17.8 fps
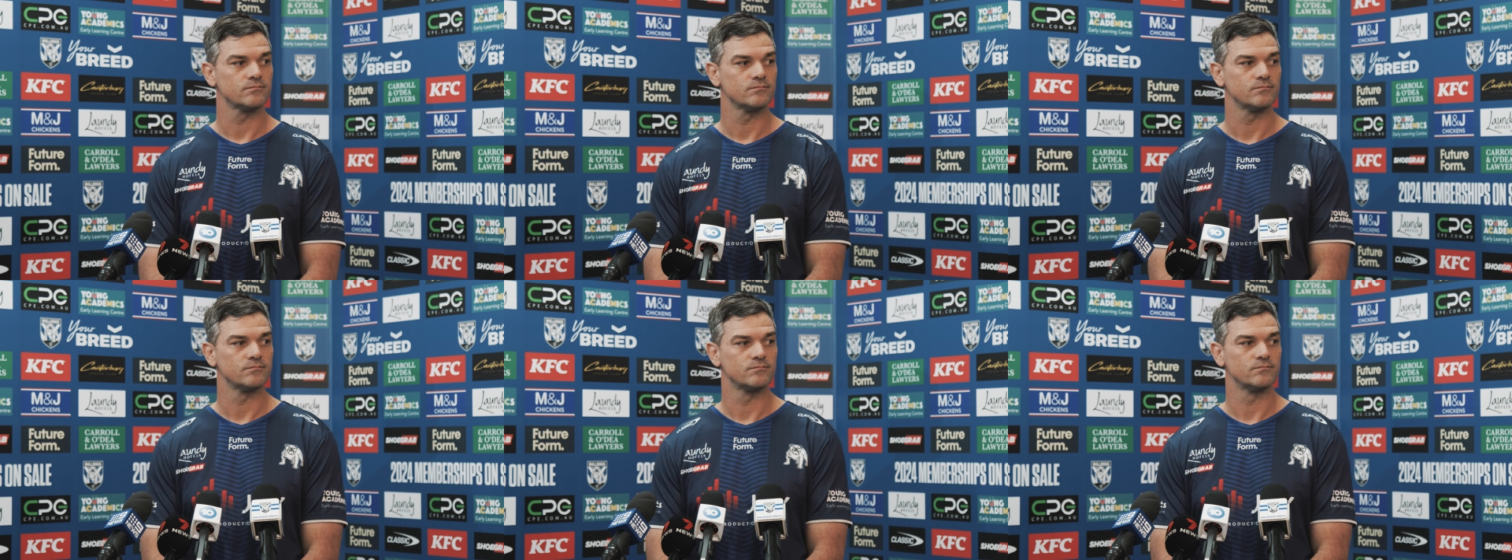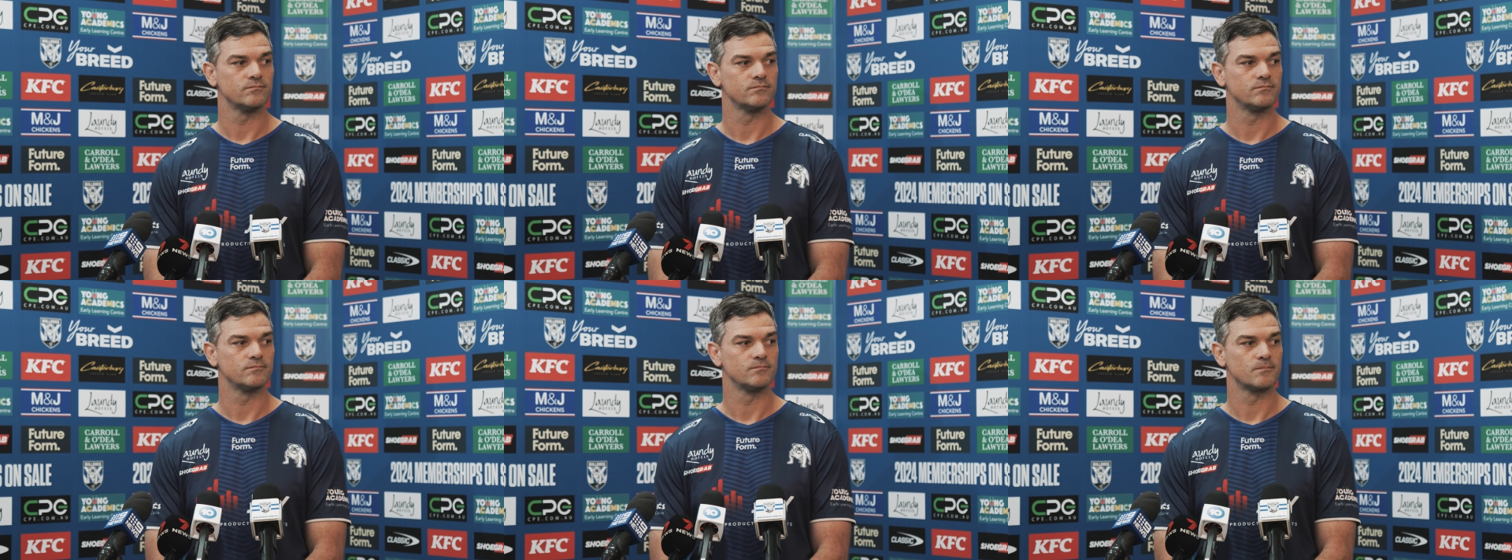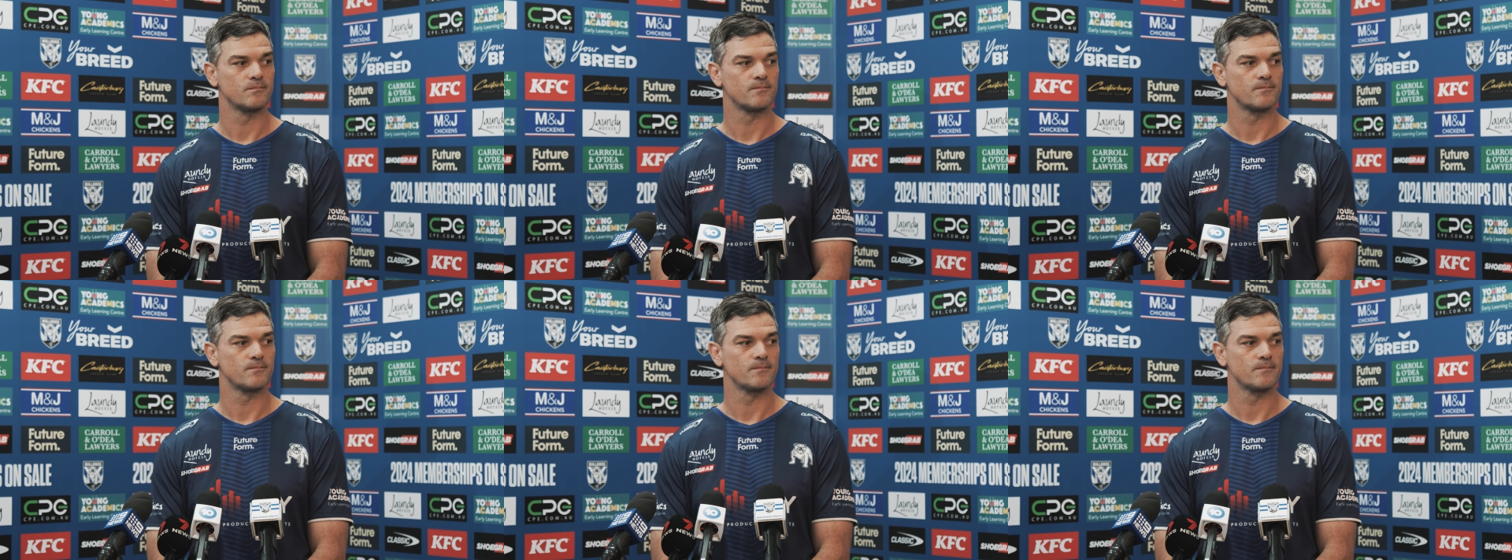Cherry?
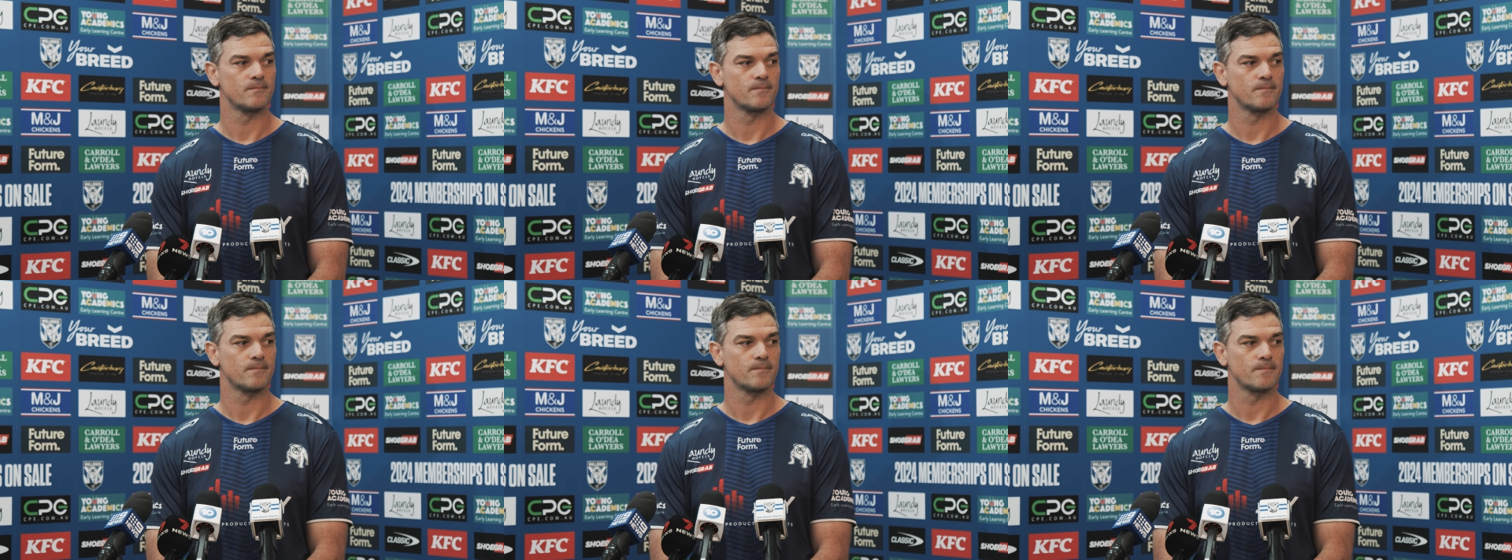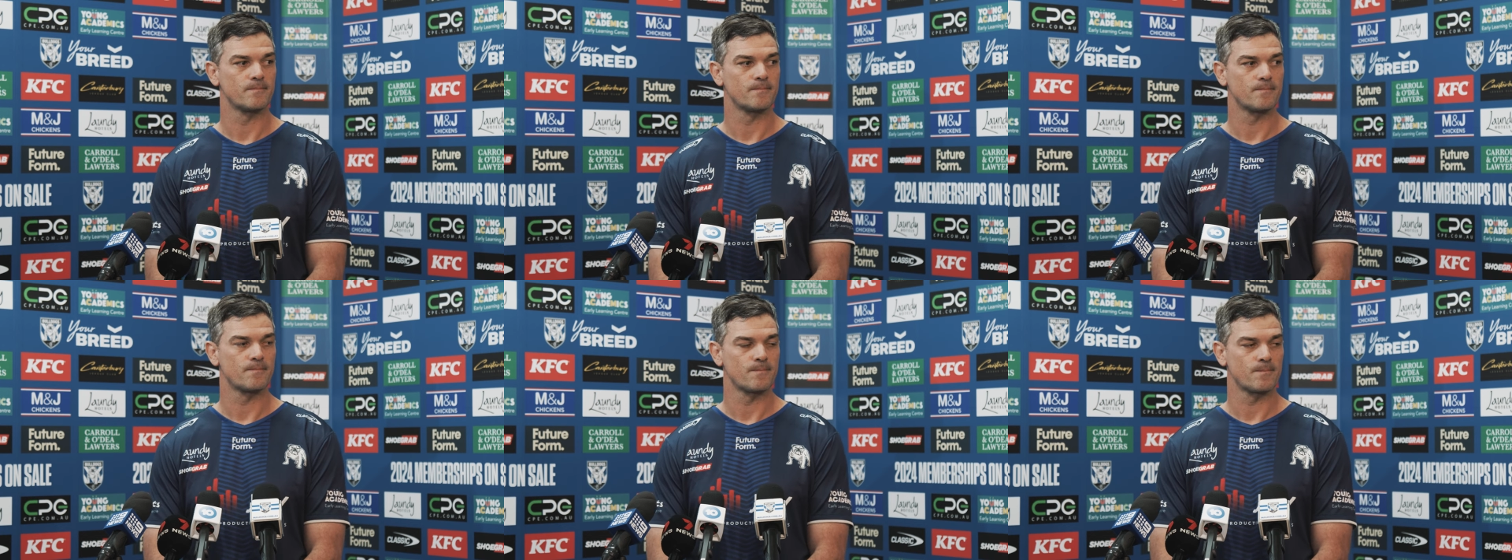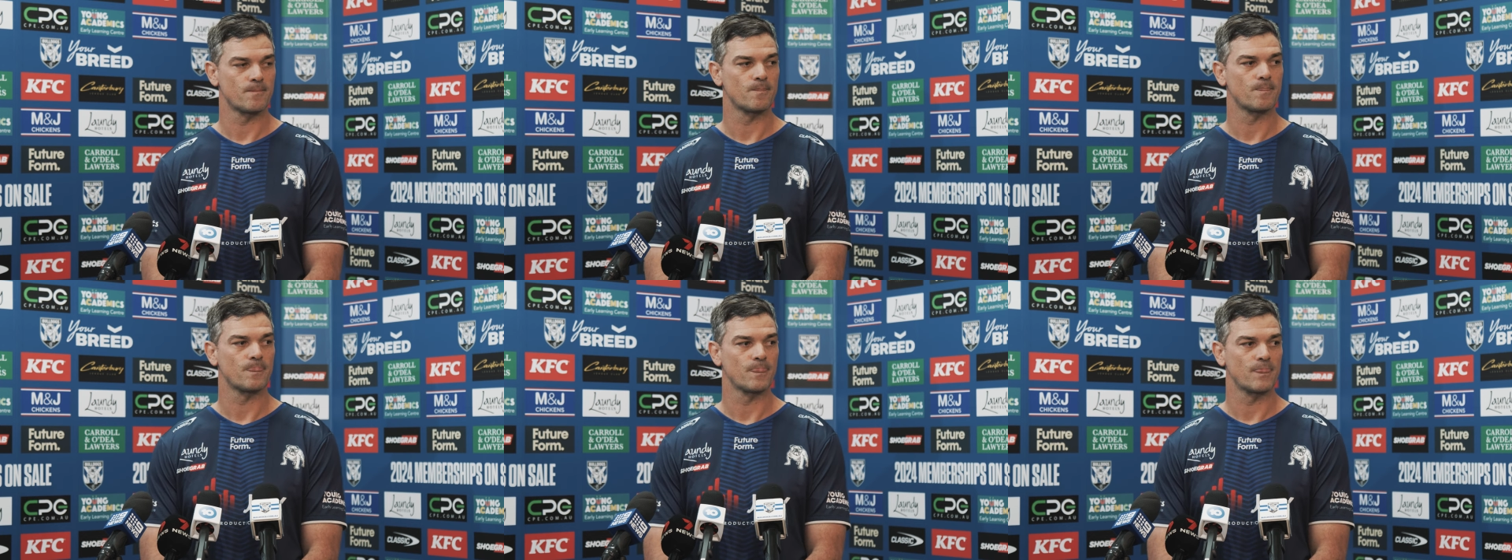He's come back this
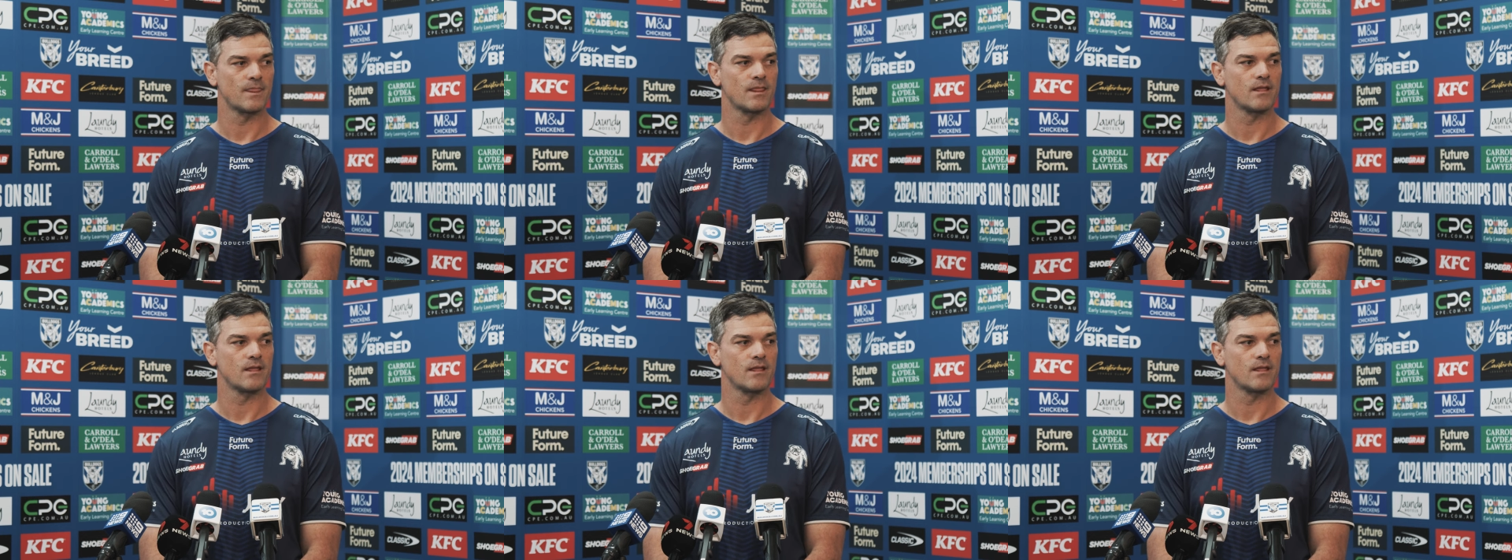year.